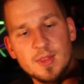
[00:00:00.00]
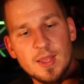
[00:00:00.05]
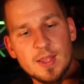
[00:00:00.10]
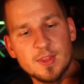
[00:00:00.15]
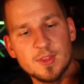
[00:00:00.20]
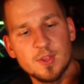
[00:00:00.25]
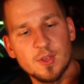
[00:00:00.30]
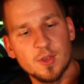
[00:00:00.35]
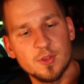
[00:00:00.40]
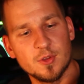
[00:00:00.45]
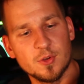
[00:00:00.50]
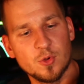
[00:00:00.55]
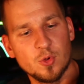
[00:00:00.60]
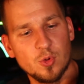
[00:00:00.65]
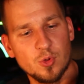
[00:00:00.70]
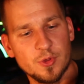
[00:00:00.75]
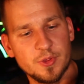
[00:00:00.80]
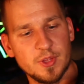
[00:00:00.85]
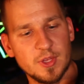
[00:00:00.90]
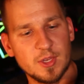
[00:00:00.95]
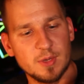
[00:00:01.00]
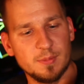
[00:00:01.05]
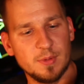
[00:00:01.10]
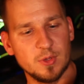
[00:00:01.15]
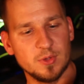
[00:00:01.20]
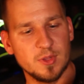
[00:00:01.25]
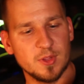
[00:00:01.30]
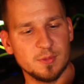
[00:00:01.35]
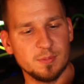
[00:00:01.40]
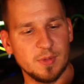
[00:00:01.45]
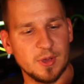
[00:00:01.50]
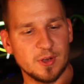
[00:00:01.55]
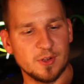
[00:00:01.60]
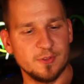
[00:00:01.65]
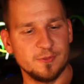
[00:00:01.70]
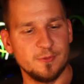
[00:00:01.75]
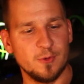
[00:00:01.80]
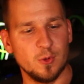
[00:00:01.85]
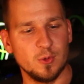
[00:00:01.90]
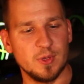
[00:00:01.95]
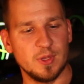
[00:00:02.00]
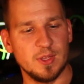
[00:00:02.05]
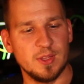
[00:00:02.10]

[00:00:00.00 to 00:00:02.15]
That's the other cool thing about this microphone.